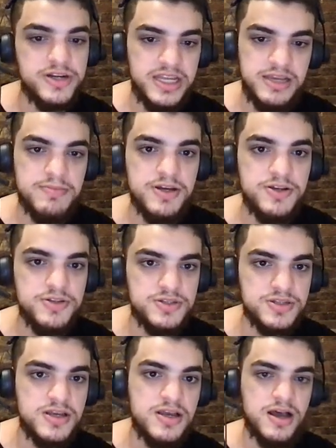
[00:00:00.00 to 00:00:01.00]

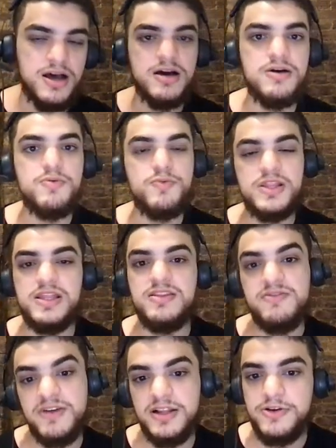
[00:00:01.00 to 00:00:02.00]
emails uh, within
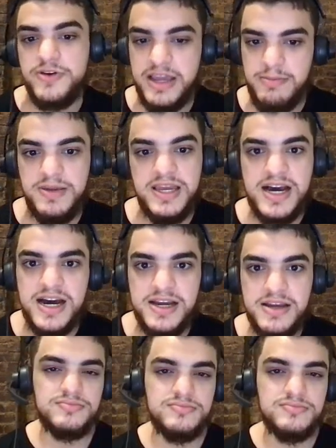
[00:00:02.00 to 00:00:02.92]
the Velo API.